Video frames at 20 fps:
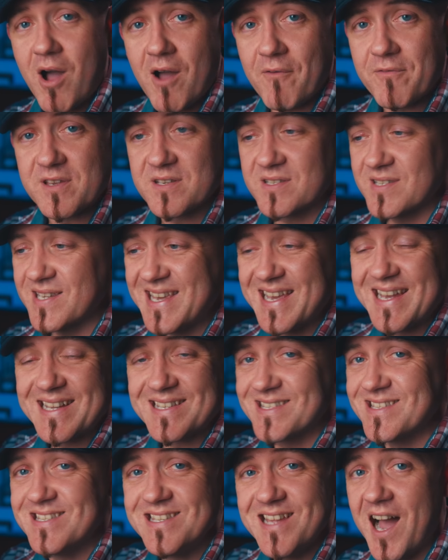obviously,
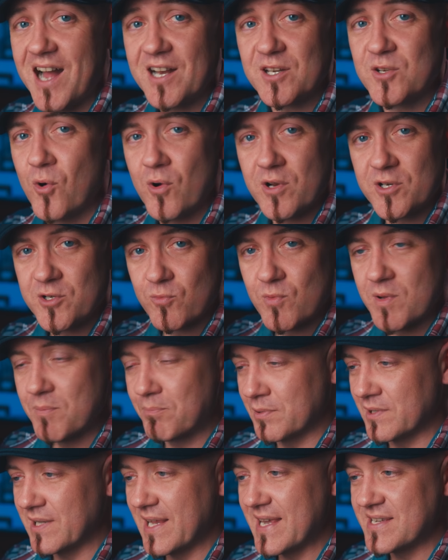it's not going to
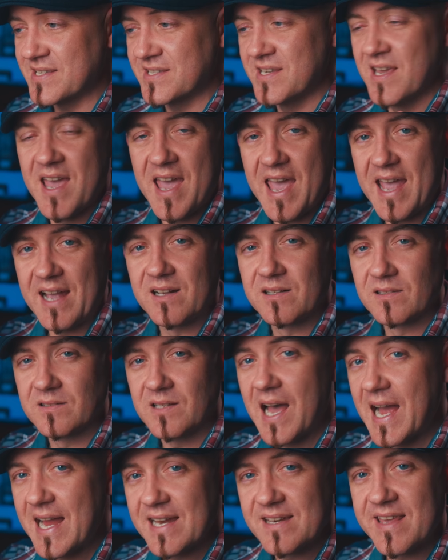replace a
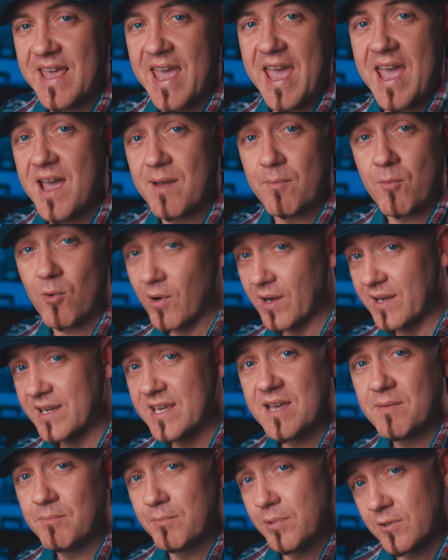glide cam or a
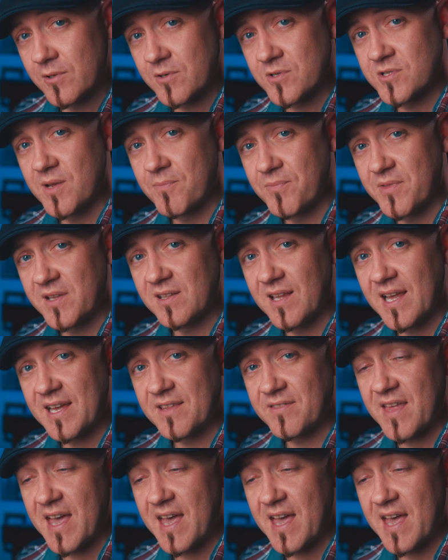gimbal or something like